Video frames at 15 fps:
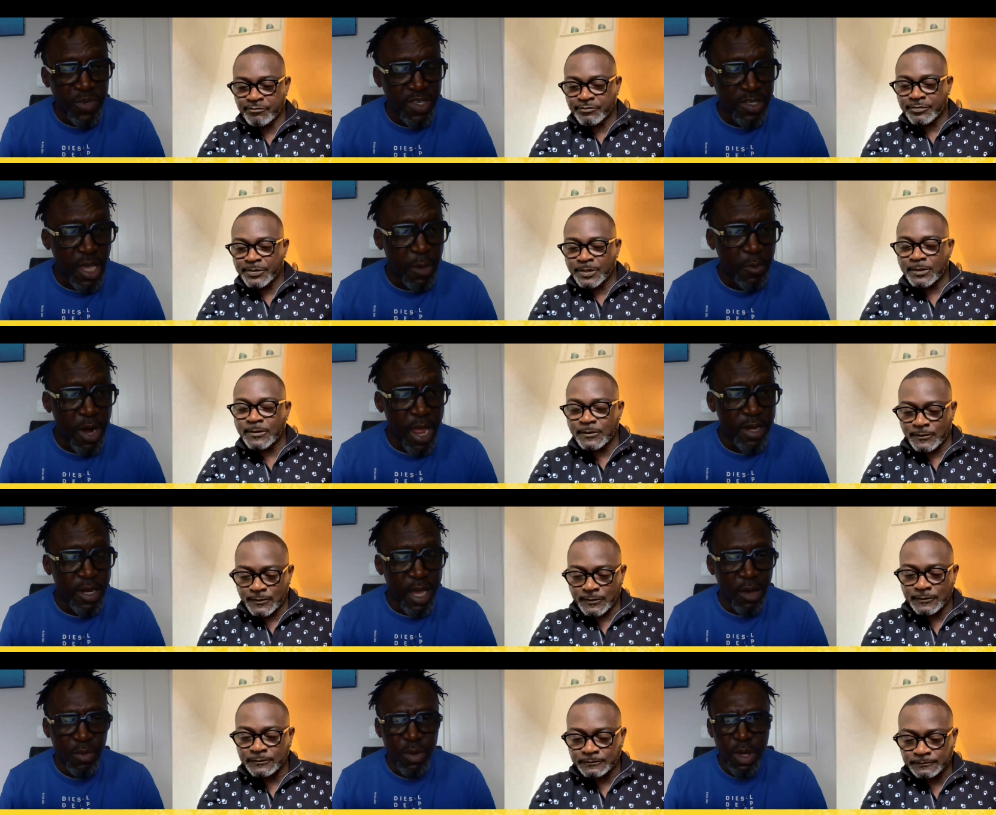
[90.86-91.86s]
Speaker 1: of his game right
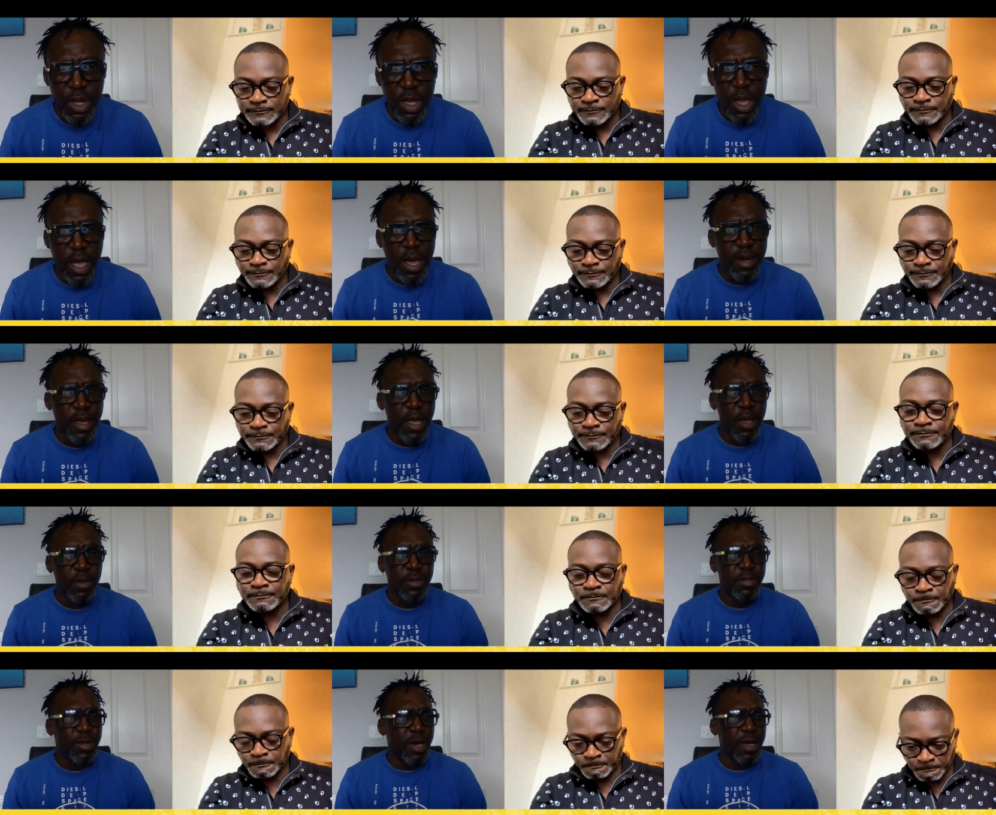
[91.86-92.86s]
now, and
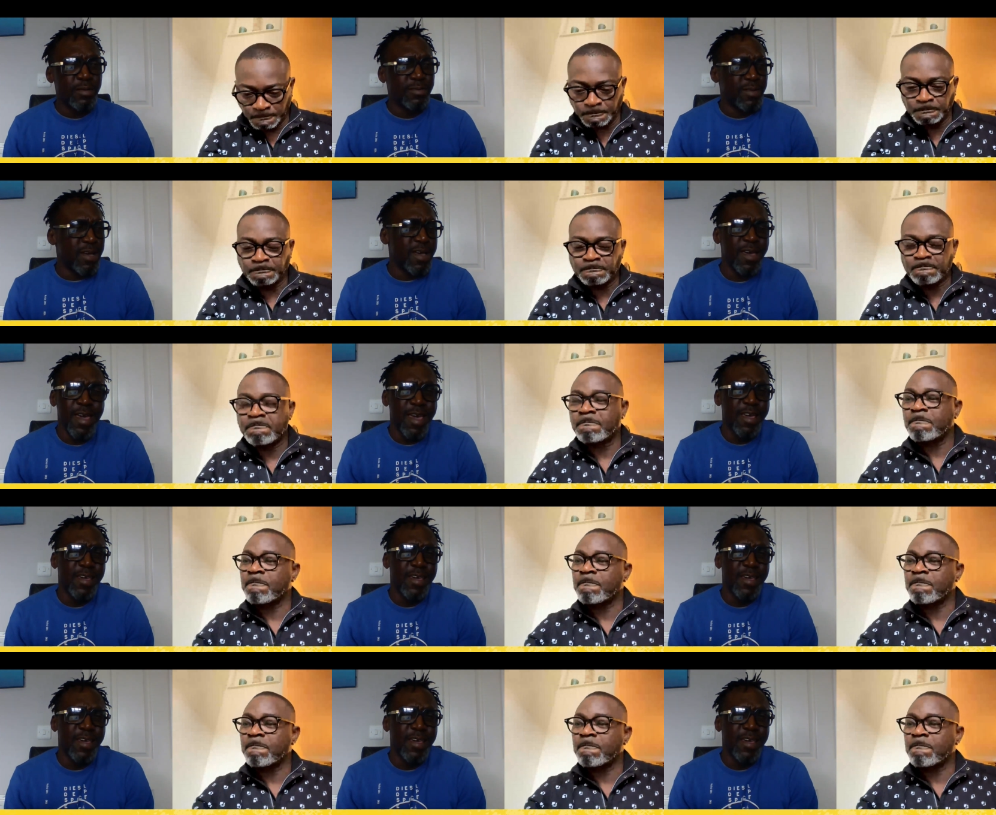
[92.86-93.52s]
uh, and mm-hmm.